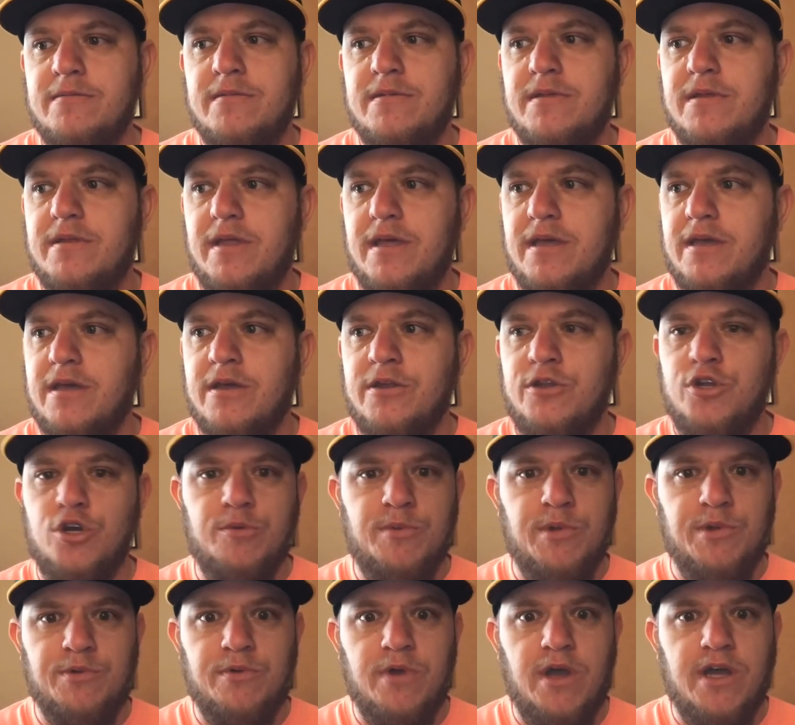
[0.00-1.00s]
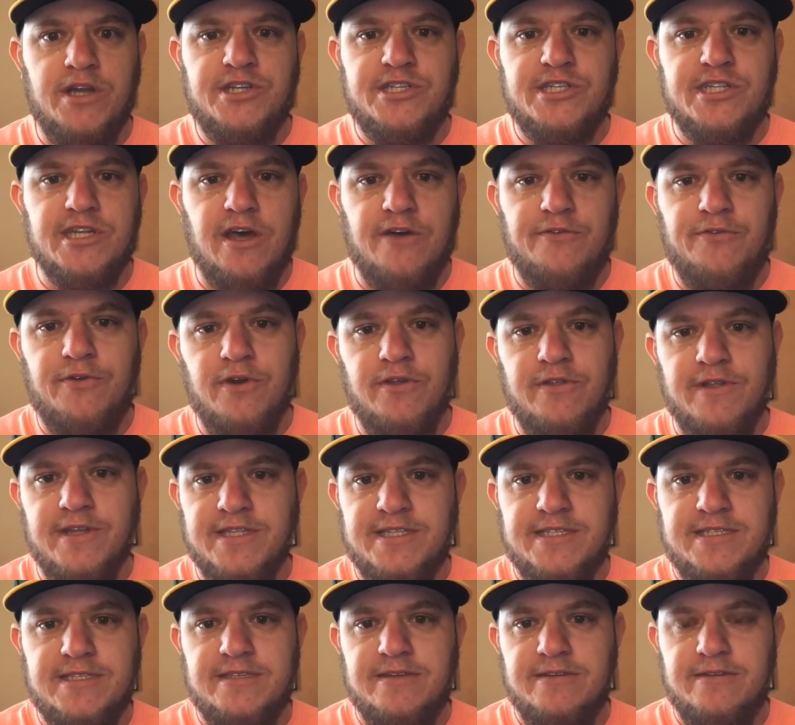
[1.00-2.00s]
like Adobe Rush software
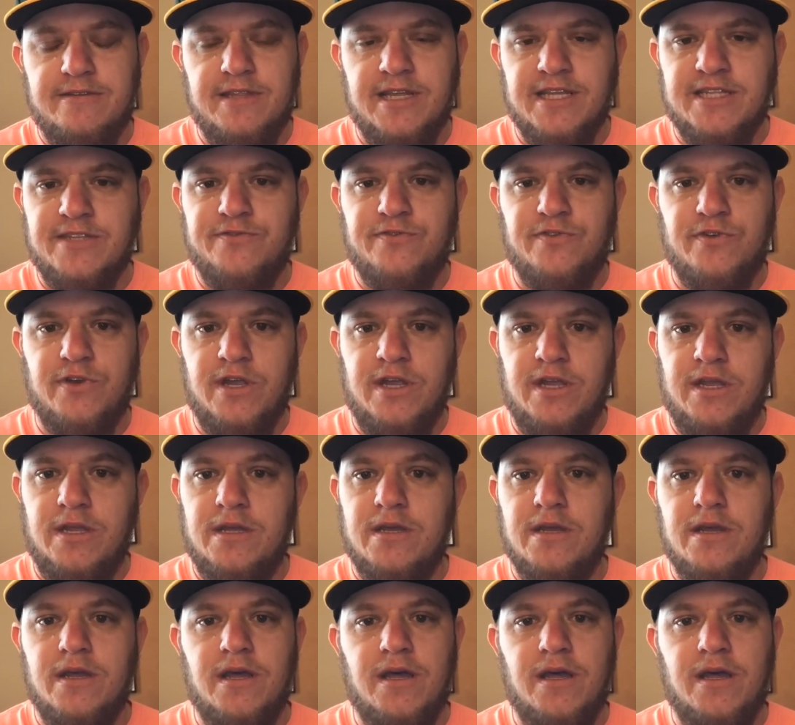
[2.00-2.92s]
that's free,